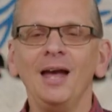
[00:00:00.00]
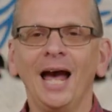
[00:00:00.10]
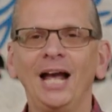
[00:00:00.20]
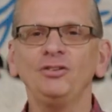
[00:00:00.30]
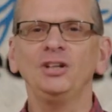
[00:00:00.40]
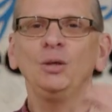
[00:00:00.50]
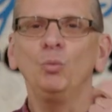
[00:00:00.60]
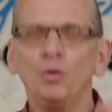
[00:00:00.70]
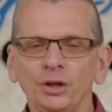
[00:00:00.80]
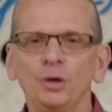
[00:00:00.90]
actually
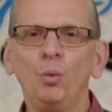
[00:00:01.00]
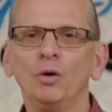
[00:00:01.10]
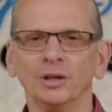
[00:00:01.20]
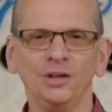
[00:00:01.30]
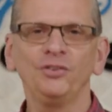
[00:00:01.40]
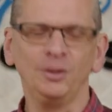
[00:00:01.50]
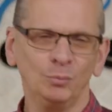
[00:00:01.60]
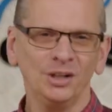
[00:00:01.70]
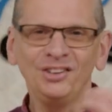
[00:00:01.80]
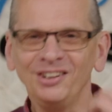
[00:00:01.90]
what you want is someone to